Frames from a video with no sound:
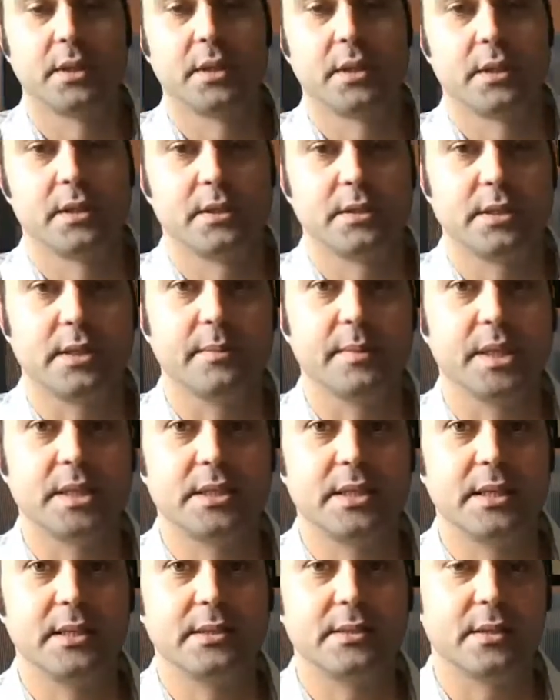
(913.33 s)
Does that make
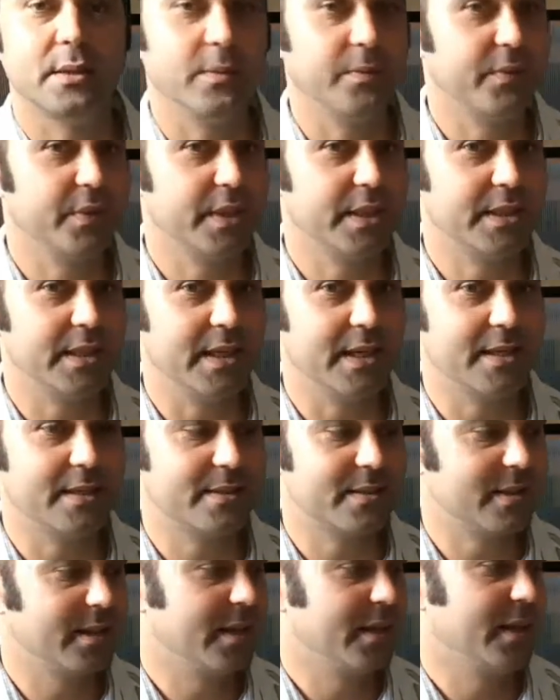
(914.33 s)
sense? Hopefully it
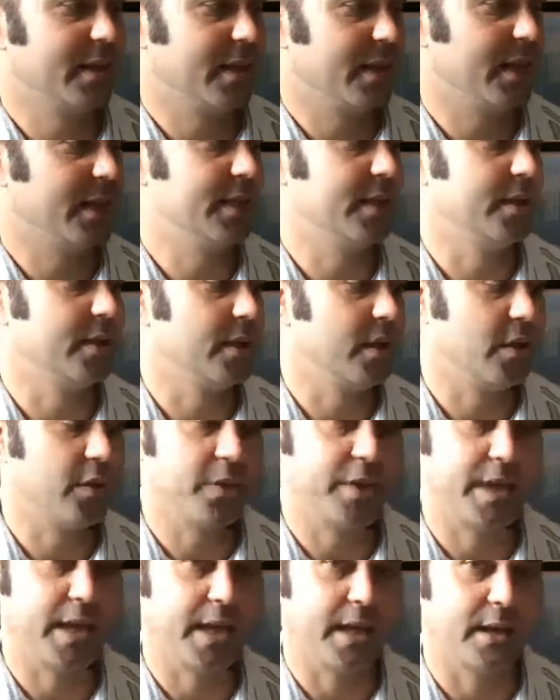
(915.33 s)
does. And then know
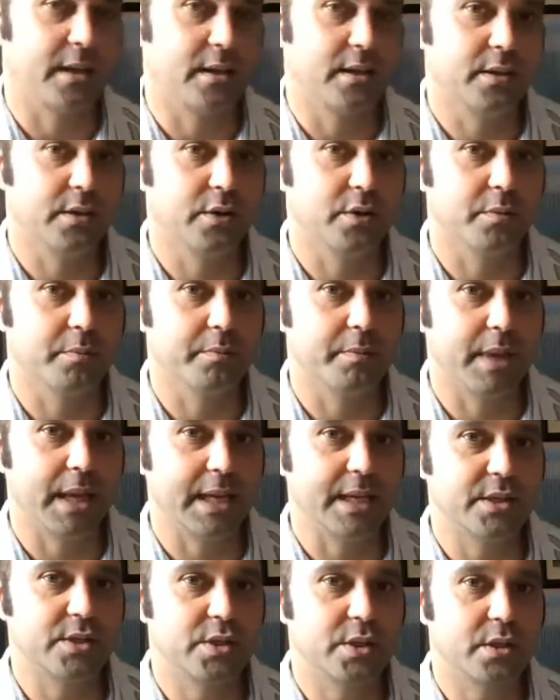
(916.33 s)
that your
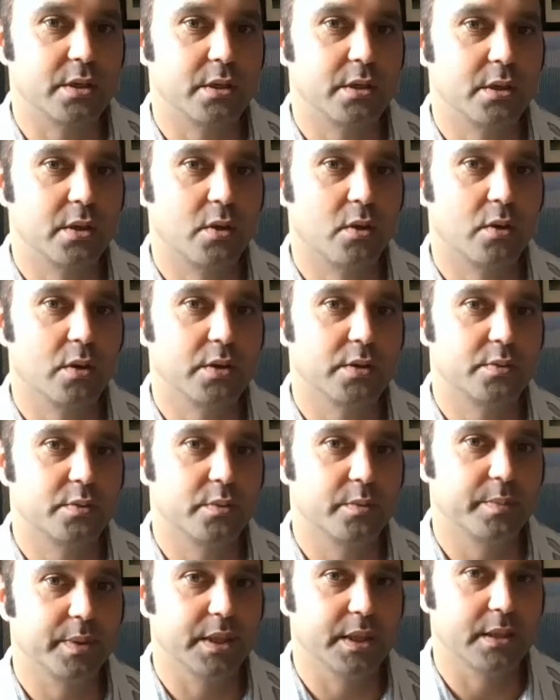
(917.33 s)
major chords will
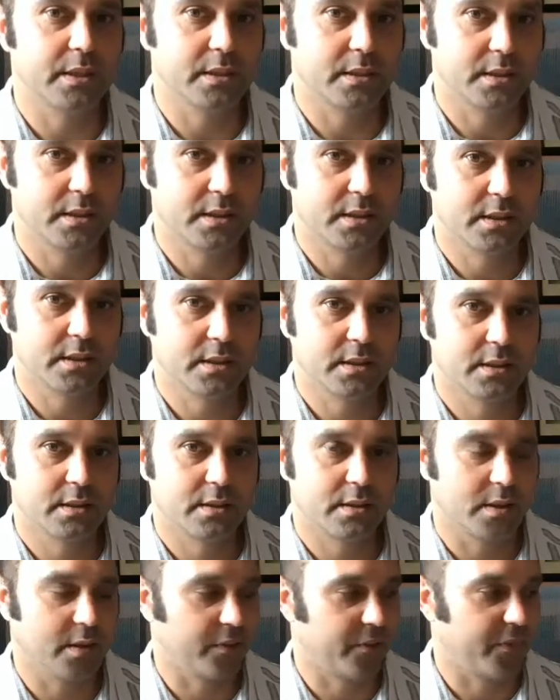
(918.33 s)
be
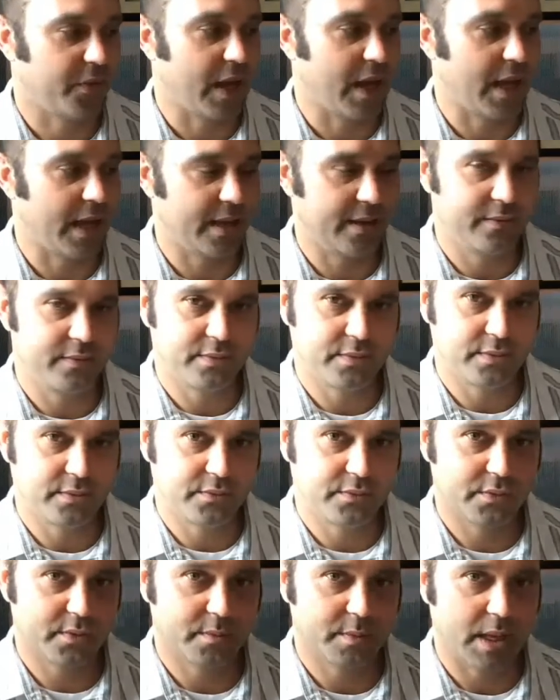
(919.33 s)
the 5
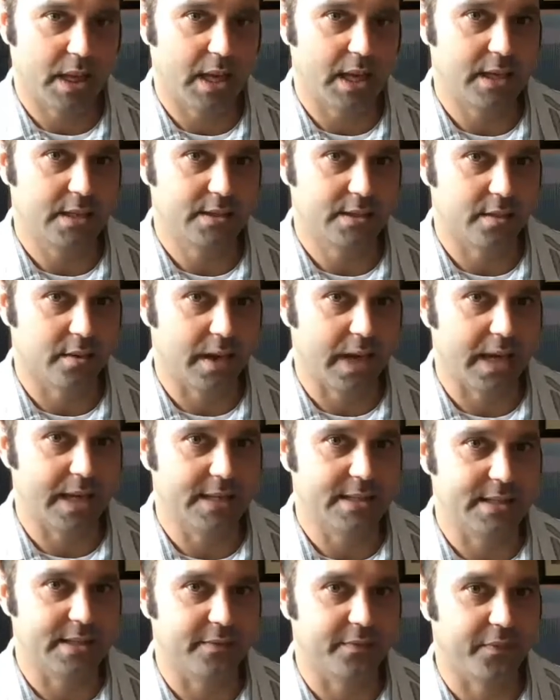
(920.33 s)
from A, so A
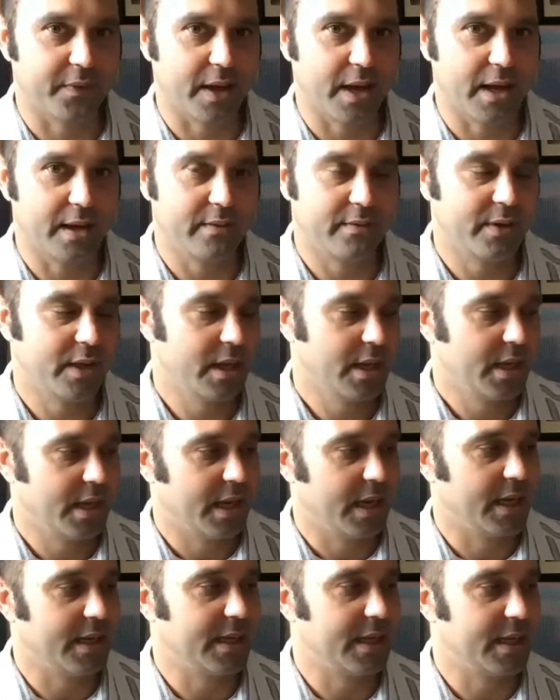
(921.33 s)
is at 5.
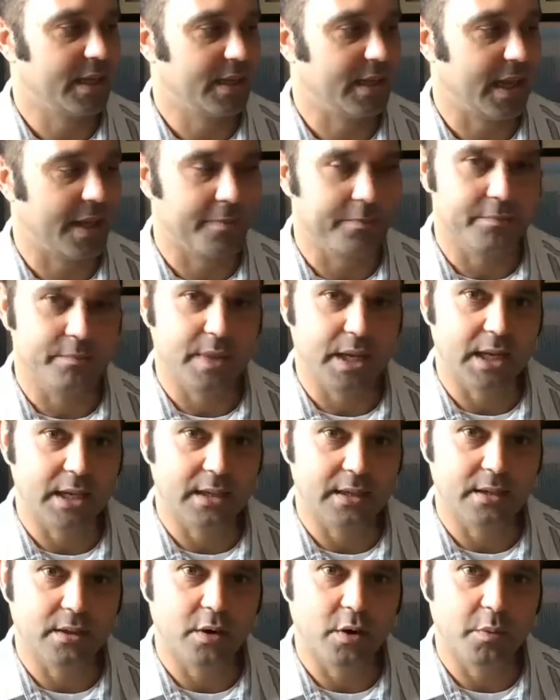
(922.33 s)
And then in that
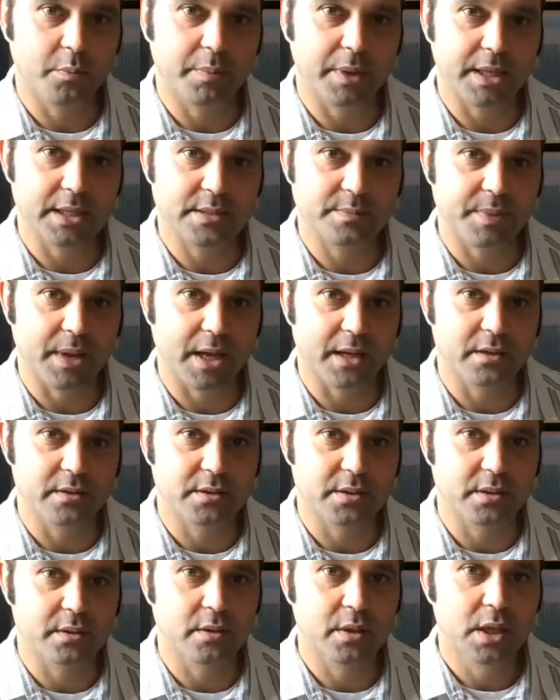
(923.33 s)
main home bass pattern
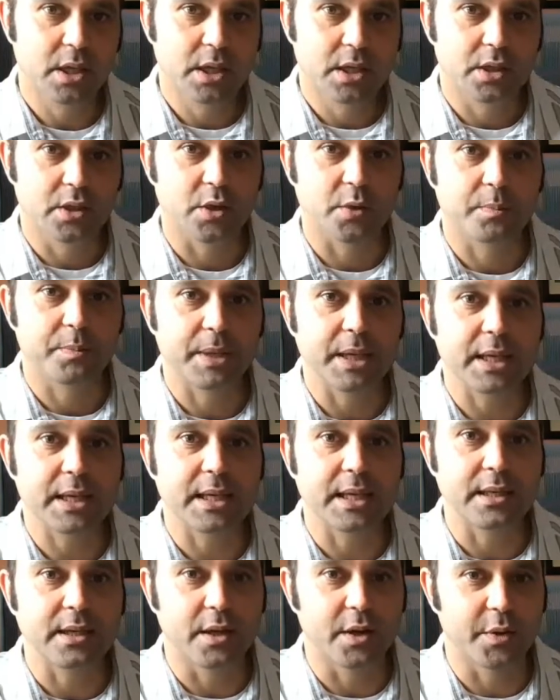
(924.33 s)
too, your
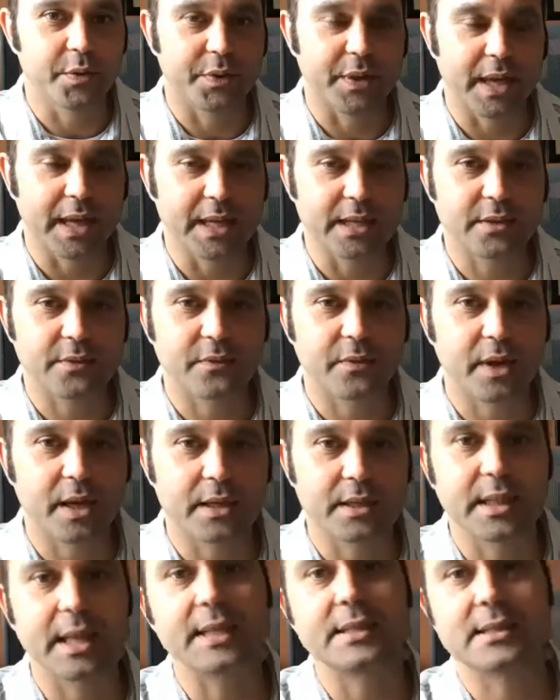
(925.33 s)
pinky note, the 8th
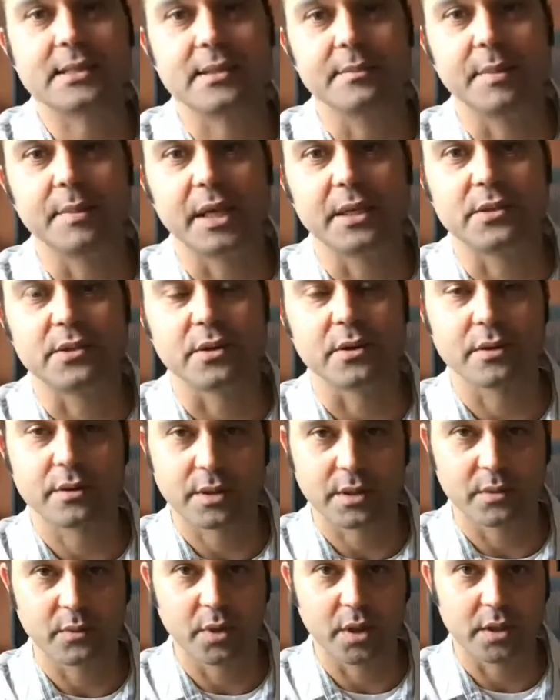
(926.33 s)
fret, that's the major
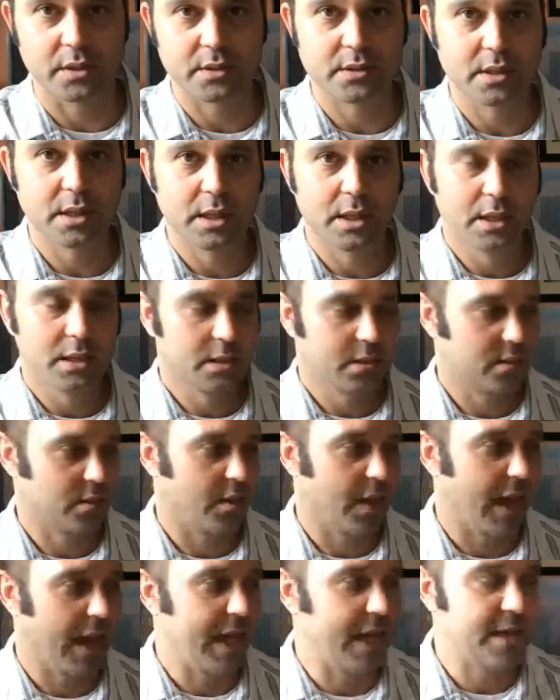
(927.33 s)
that works.
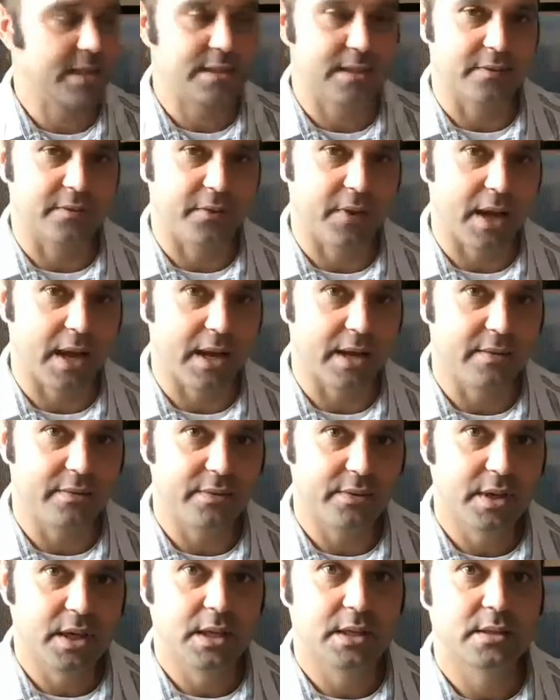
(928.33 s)
So A is at
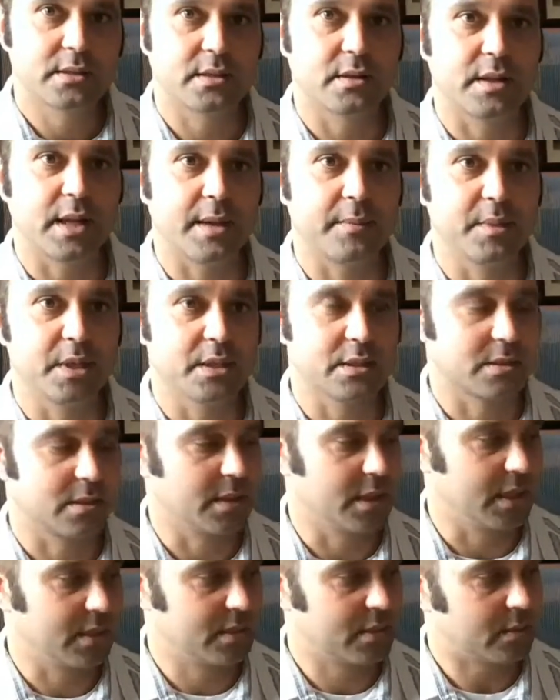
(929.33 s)
5, so that means
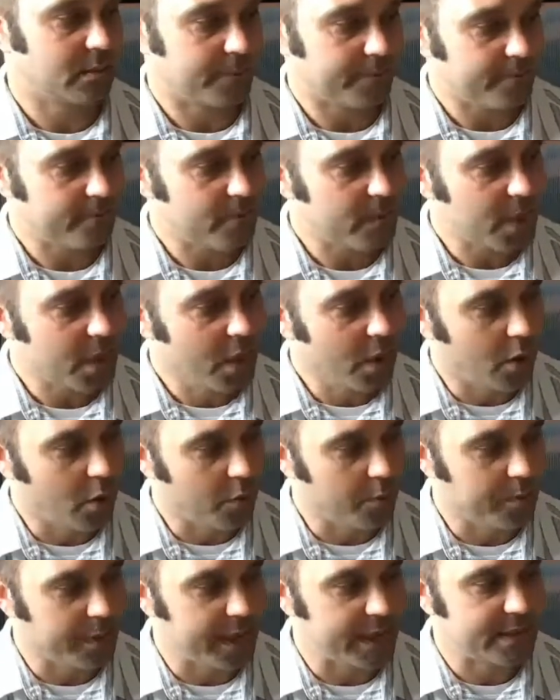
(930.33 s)
this
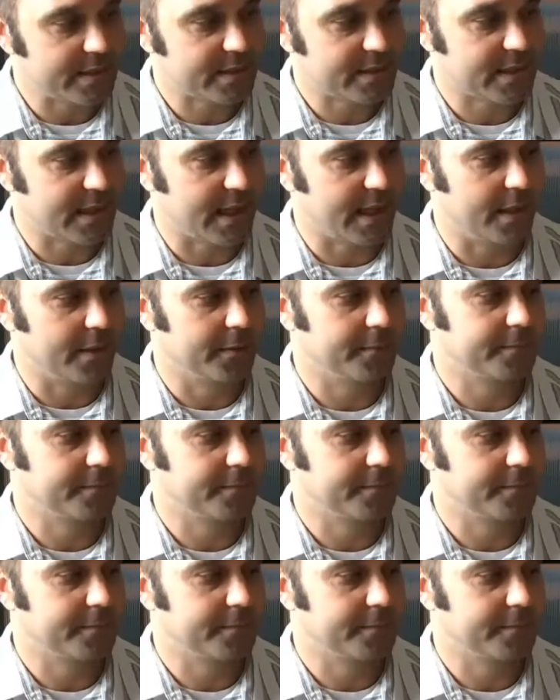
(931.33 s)
home bass scale